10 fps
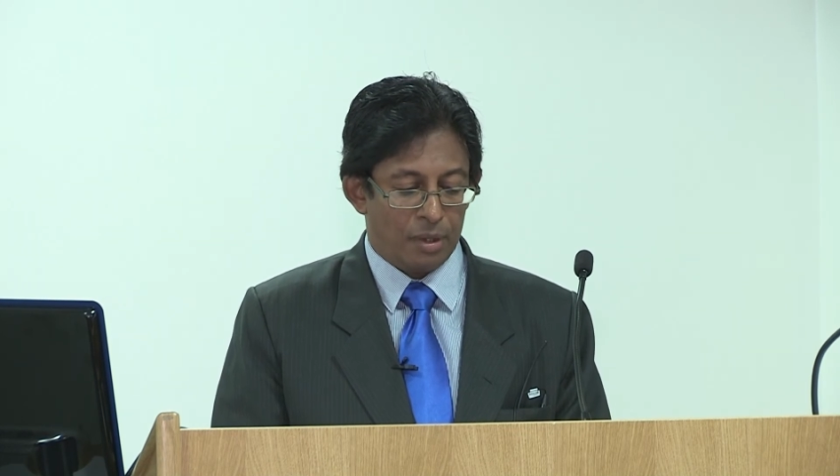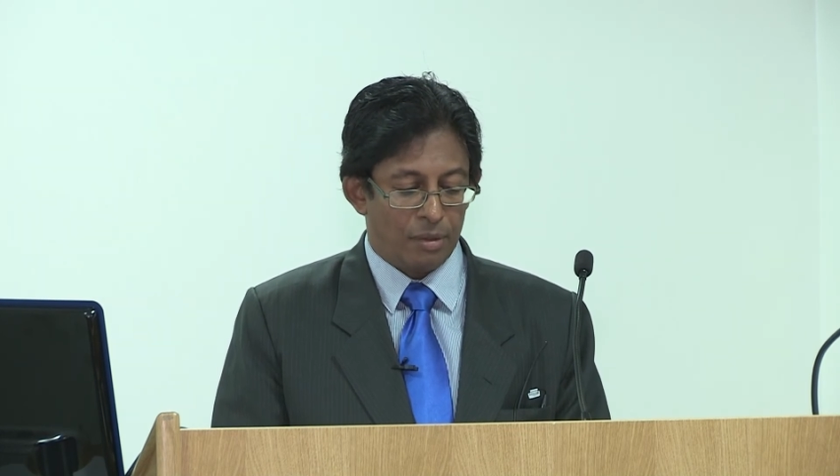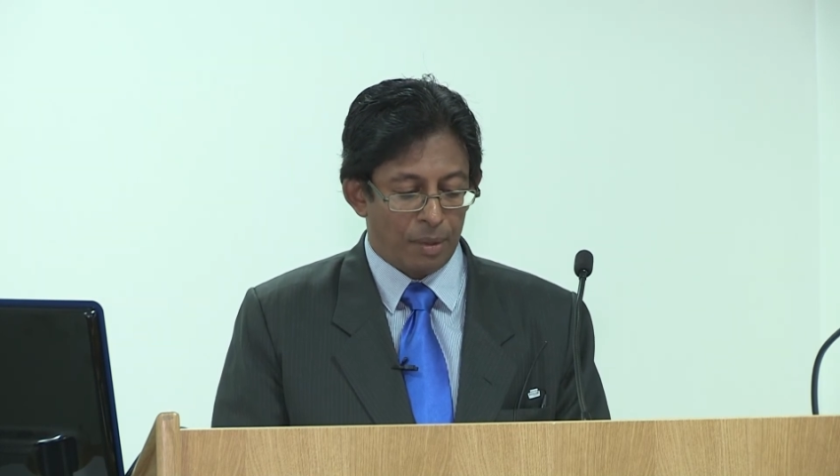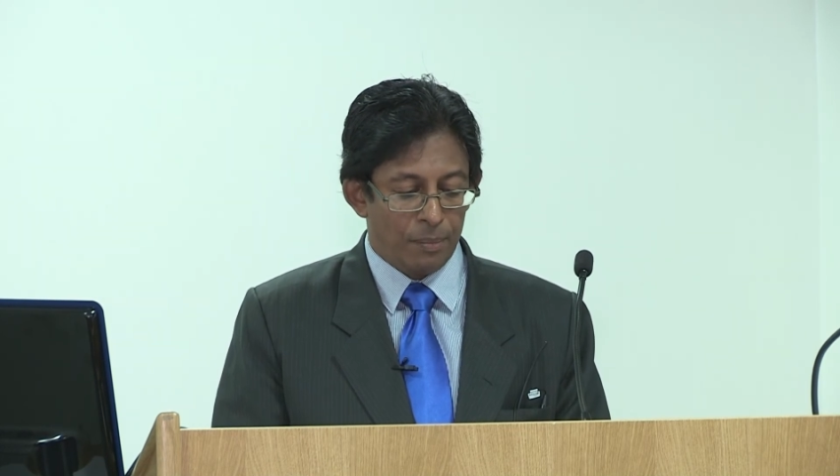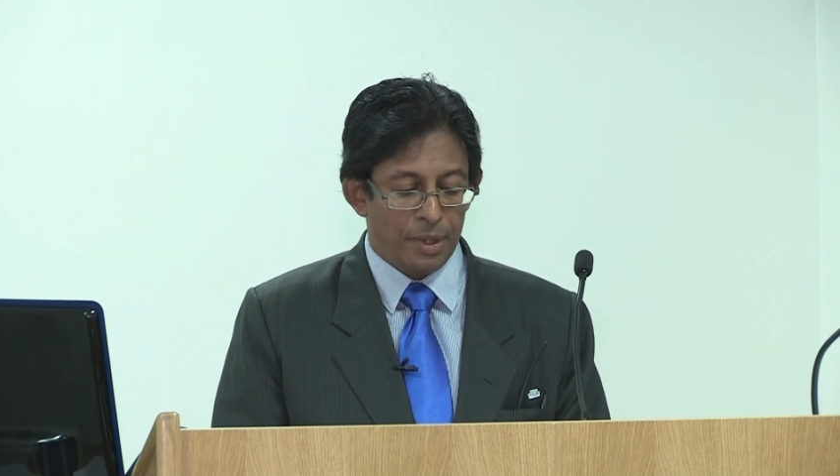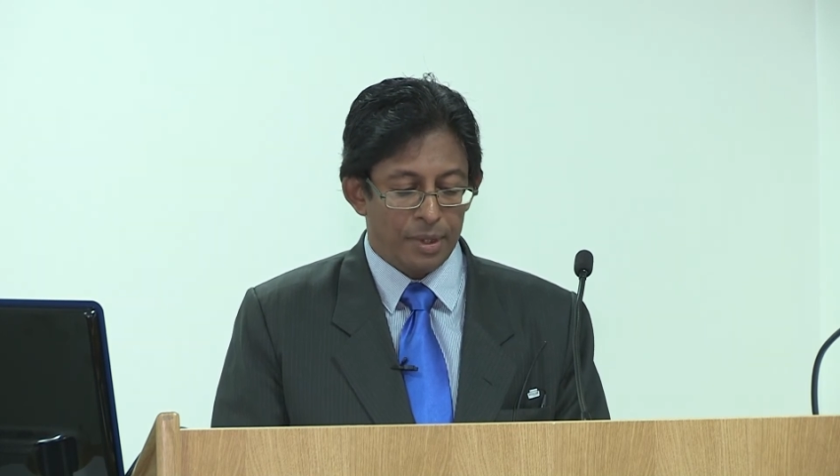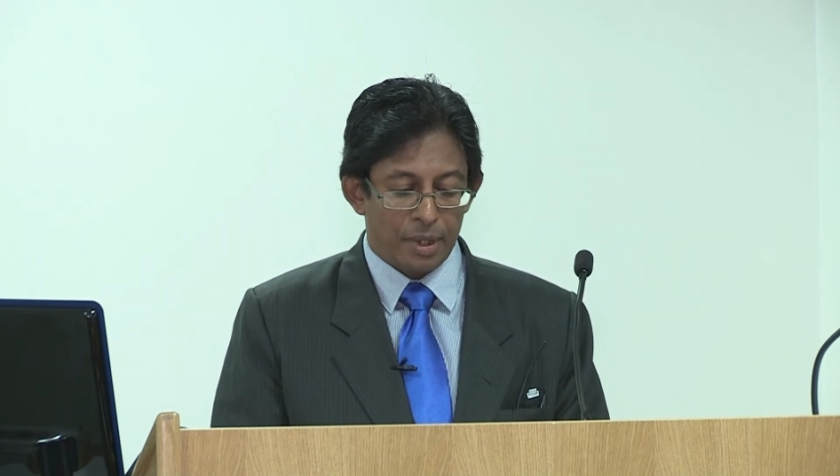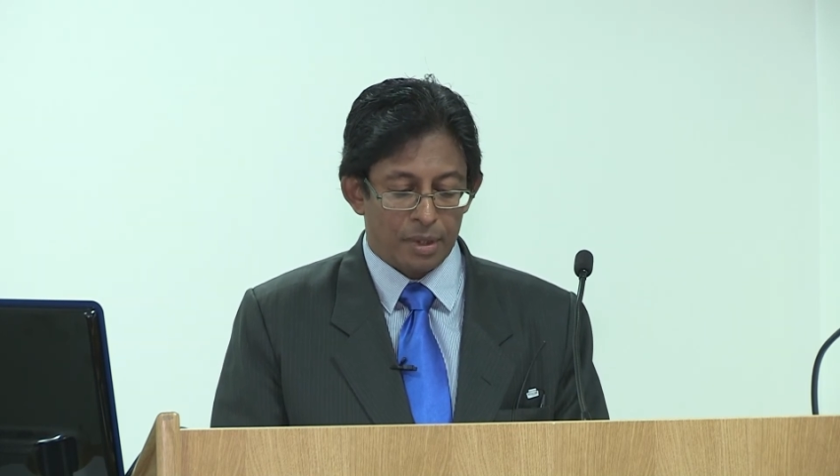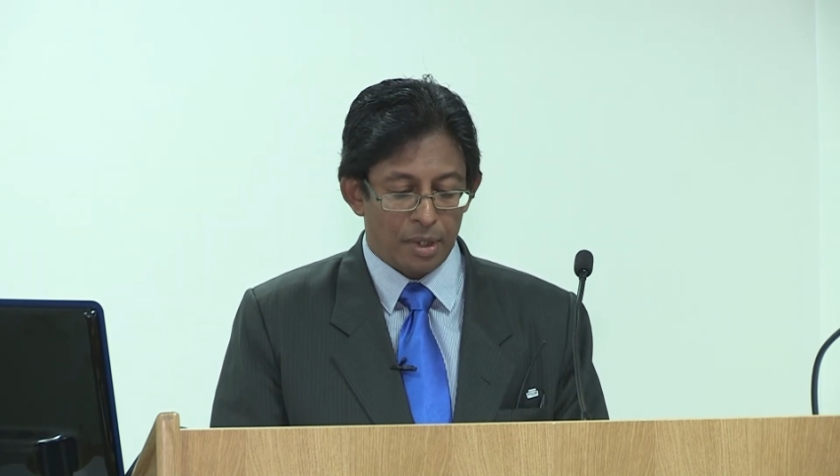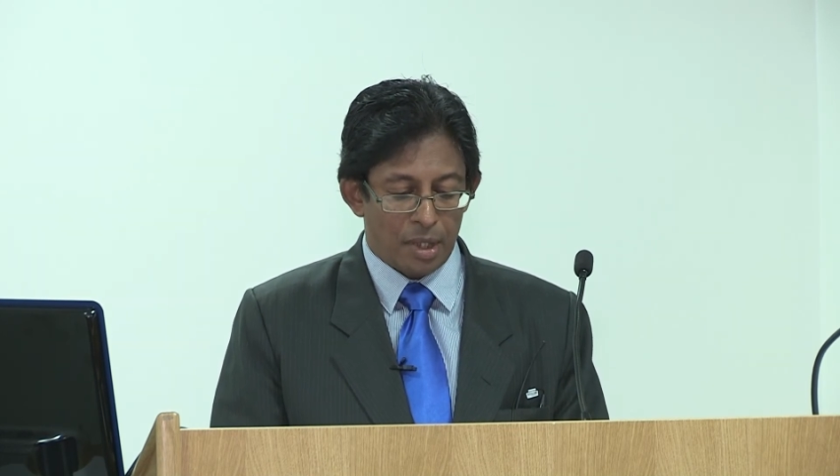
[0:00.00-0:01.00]
grumbling
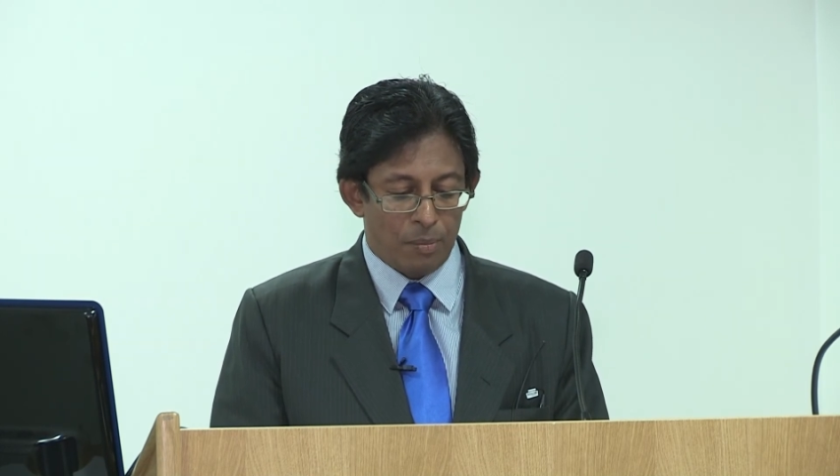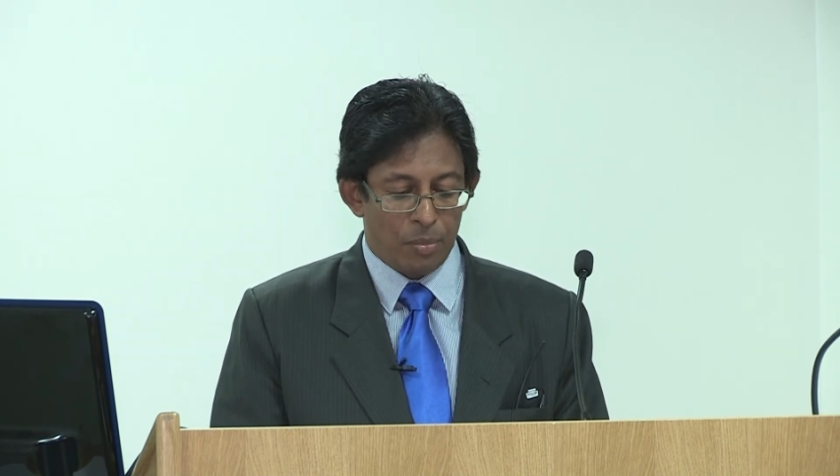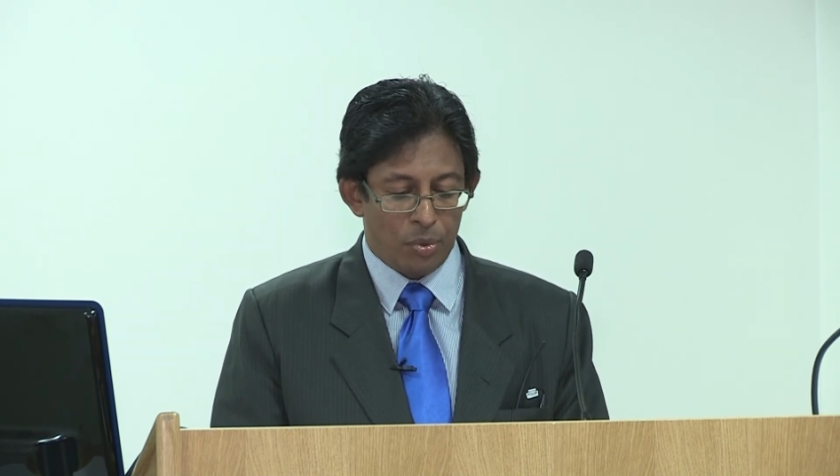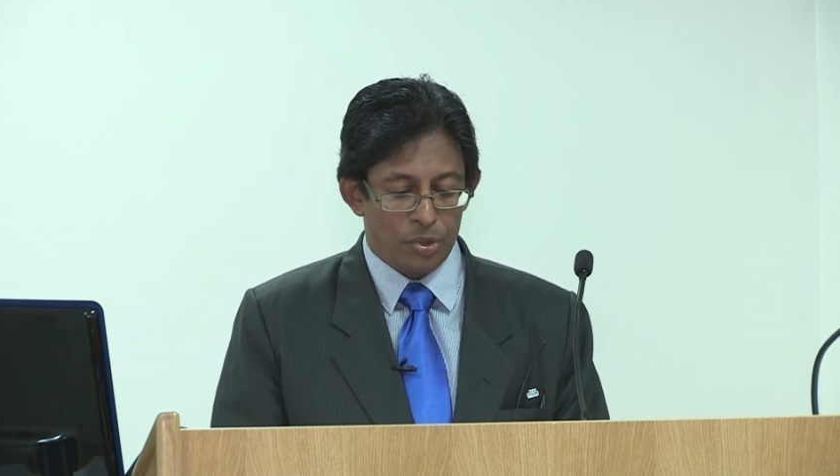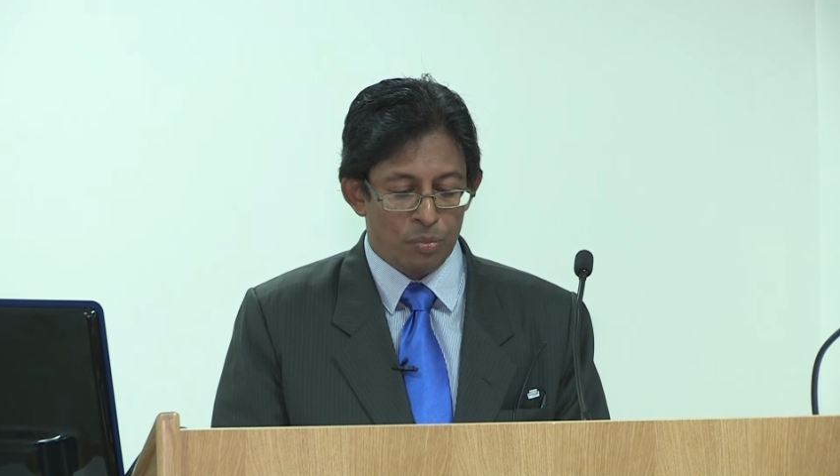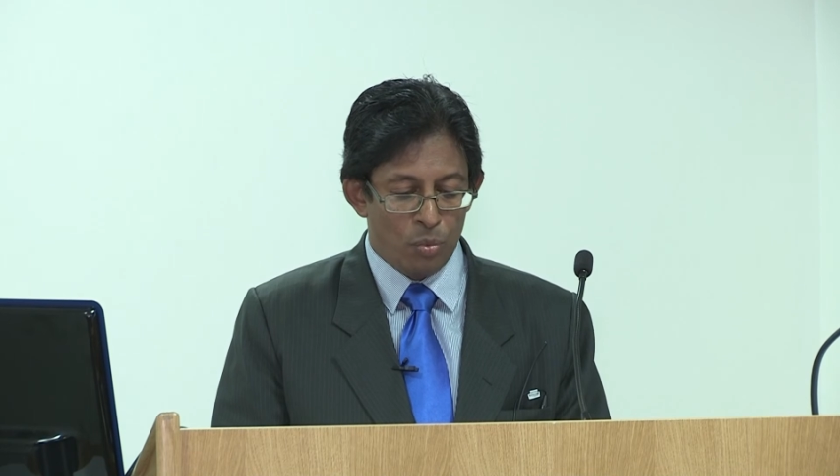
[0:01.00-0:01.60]
that Colombo is